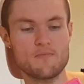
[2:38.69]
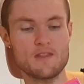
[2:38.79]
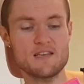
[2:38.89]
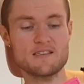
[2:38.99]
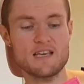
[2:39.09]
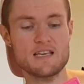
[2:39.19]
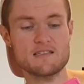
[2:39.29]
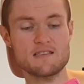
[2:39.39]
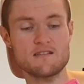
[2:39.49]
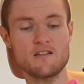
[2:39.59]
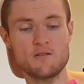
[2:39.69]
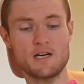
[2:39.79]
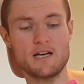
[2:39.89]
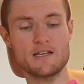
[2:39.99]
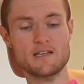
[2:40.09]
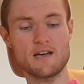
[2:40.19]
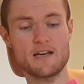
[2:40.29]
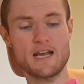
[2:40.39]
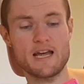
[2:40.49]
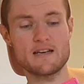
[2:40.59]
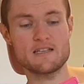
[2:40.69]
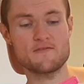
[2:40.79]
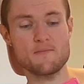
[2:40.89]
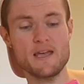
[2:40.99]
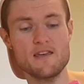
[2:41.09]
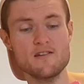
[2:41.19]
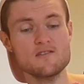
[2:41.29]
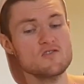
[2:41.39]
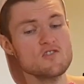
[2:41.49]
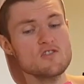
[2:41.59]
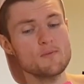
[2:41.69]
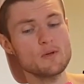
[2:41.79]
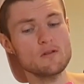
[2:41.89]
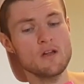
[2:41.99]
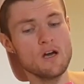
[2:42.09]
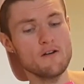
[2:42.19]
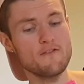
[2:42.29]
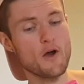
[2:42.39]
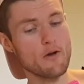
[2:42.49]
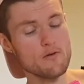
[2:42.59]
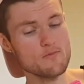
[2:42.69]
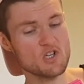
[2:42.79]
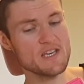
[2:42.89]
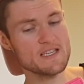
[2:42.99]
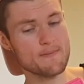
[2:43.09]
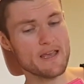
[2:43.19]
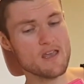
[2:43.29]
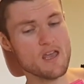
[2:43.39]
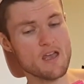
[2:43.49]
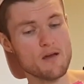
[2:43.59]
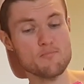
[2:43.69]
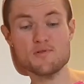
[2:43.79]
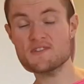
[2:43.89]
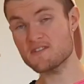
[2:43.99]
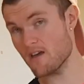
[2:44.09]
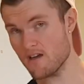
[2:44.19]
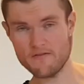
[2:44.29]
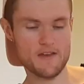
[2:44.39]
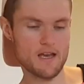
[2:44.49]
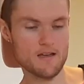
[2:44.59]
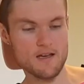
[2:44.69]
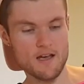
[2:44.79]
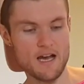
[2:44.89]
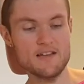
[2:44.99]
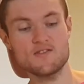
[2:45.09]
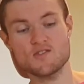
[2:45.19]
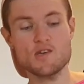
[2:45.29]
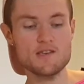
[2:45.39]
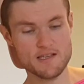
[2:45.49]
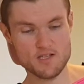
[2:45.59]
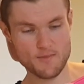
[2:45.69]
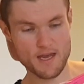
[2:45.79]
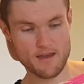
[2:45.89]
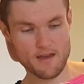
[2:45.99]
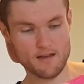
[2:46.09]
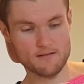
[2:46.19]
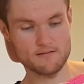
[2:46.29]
this says no iodine additives, making it suitable for home cheese making, preserving, and sausage making.